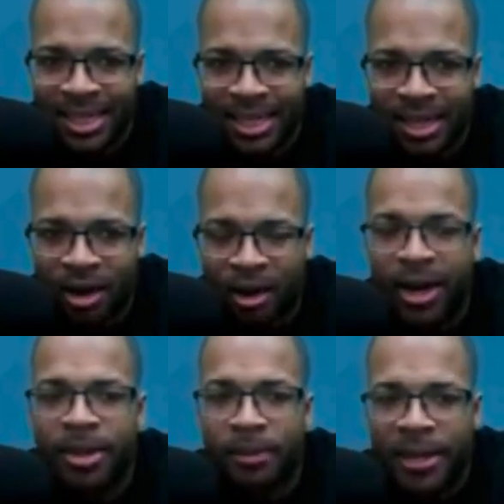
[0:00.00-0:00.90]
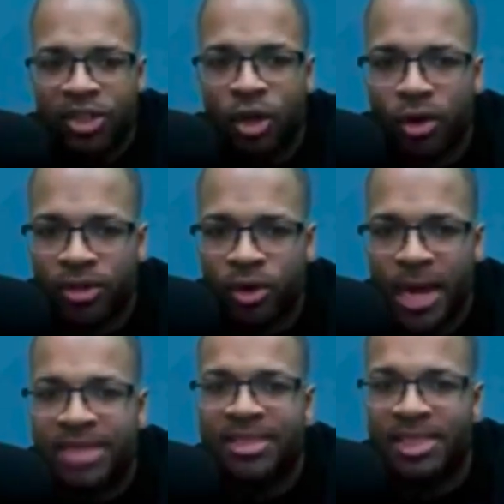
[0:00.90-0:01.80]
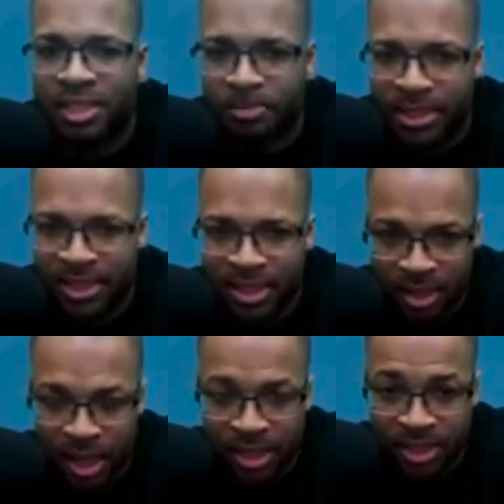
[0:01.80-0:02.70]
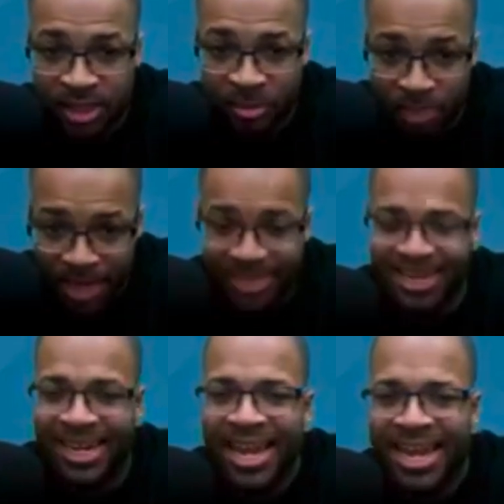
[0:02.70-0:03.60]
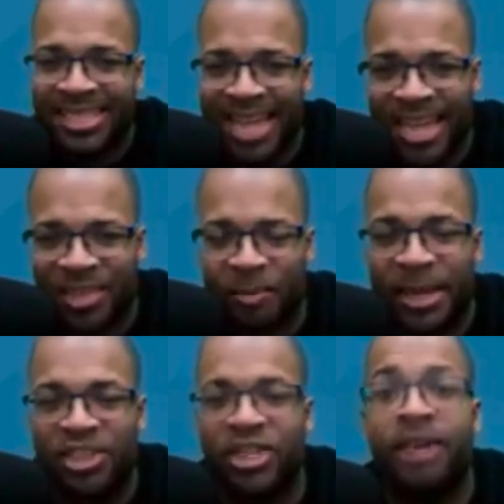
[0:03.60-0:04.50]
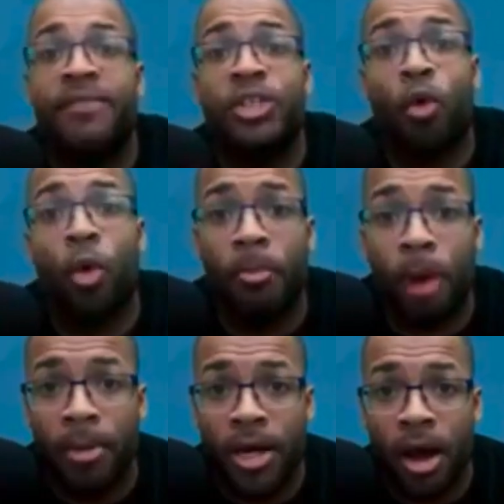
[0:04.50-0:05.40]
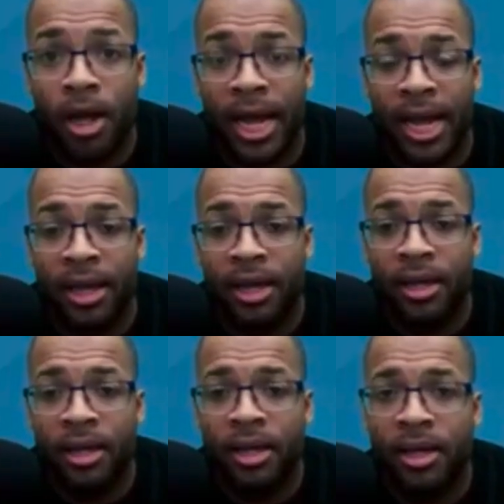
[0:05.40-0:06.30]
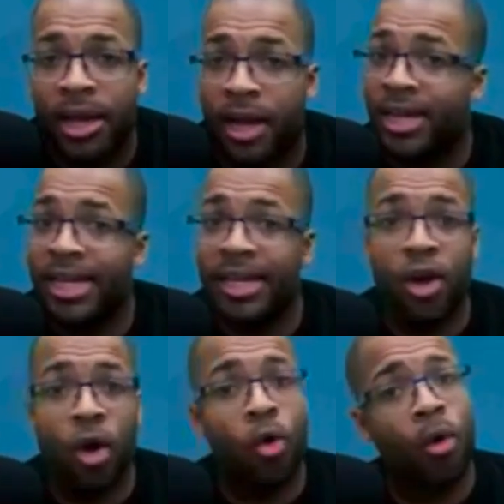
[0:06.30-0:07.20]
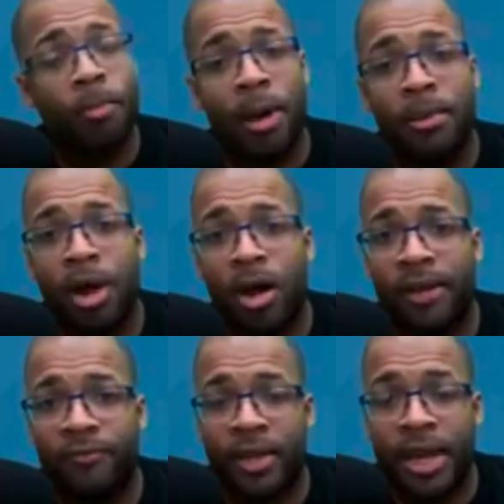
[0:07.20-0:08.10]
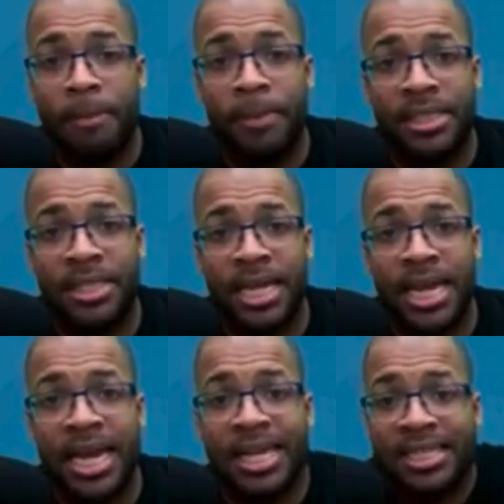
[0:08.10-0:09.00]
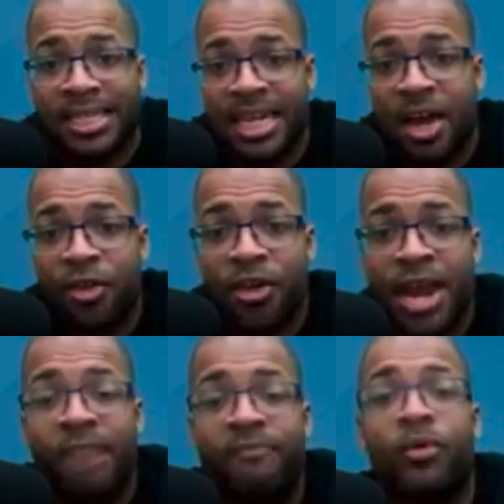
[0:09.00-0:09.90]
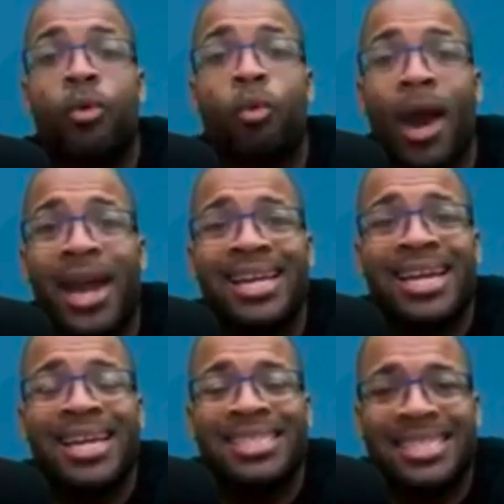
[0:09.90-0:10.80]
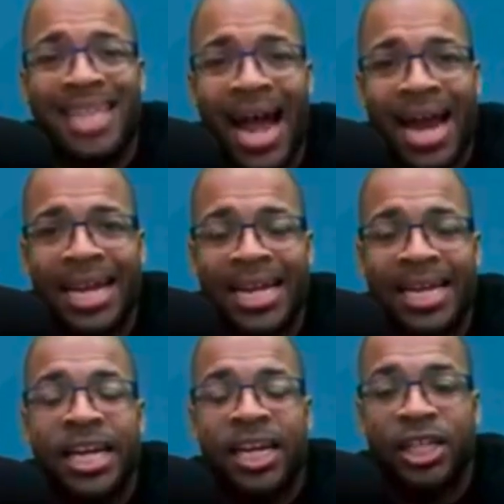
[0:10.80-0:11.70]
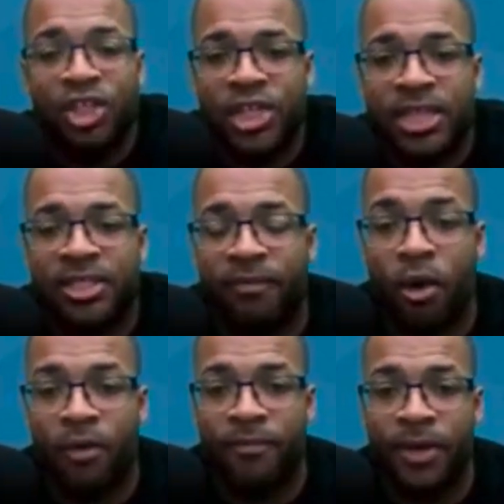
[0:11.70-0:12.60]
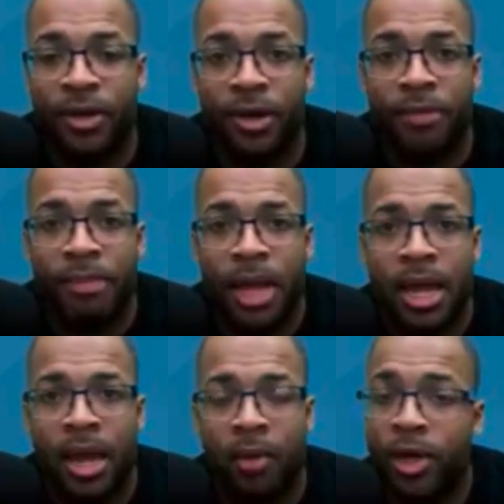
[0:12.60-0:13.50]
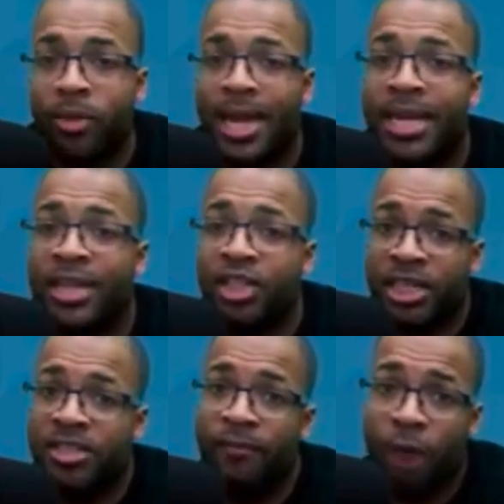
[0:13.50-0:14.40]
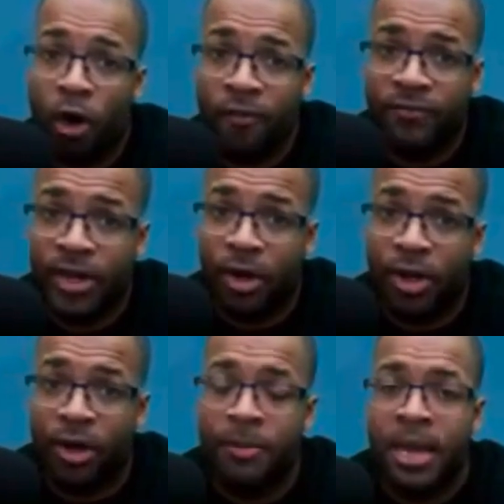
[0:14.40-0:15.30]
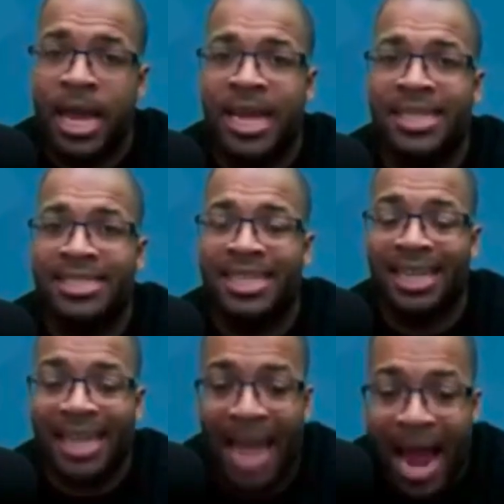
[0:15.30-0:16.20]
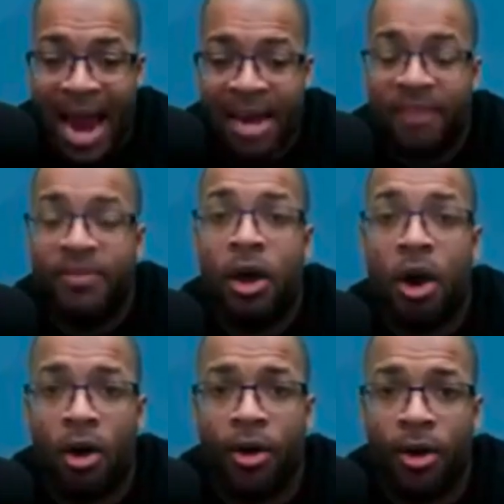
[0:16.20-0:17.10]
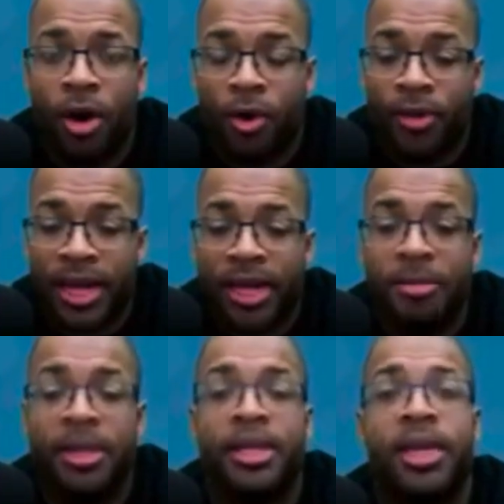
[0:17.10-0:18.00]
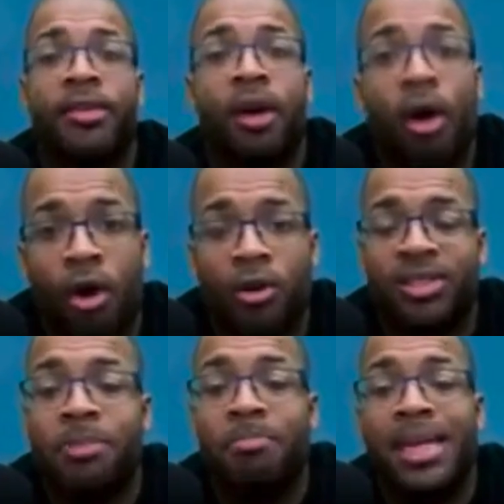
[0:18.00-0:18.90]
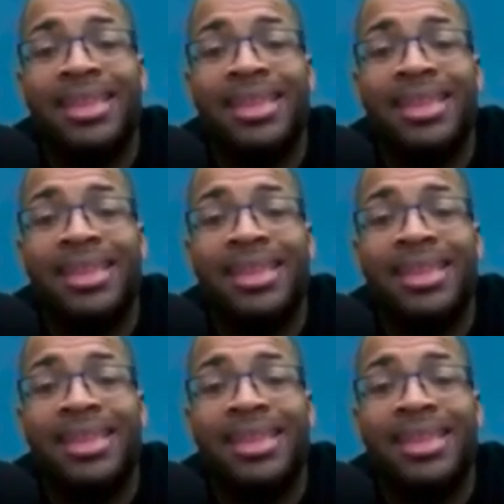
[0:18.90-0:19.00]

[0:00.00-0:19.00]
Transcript: all right? The patient also has suspe uh, suspected exacerbation of his Cor Pulmonale. Now, you need to know Cor Pulmonale for the N P T E. It's another name for right-sided congestive heart failure. And we know that congestive heart failure is the lack of the heart or the inability of the heart to meet the